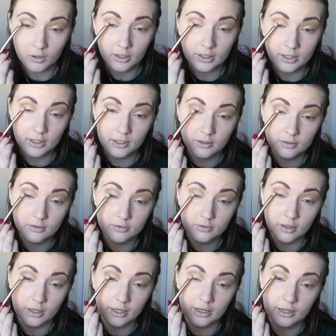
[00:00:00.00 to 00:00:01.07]
Can't
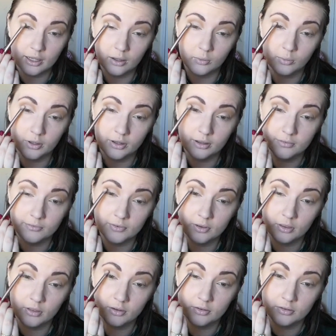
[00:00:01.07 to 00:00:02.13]
decide how well I
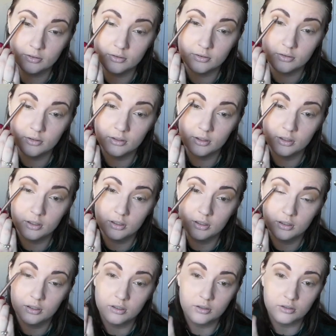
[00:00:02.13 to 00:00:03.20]
feel this is
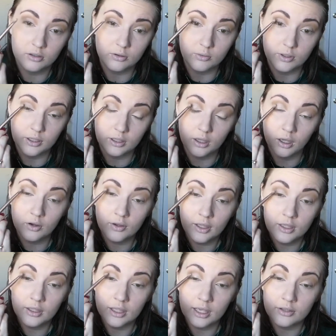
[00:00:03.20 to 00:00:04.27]
doing.
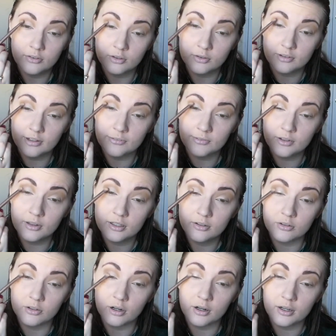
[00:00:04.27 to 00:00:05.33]
Okay, yeah, so it's definitely
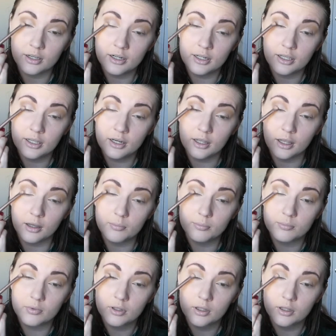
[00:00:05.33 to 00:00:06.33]
darkening it up.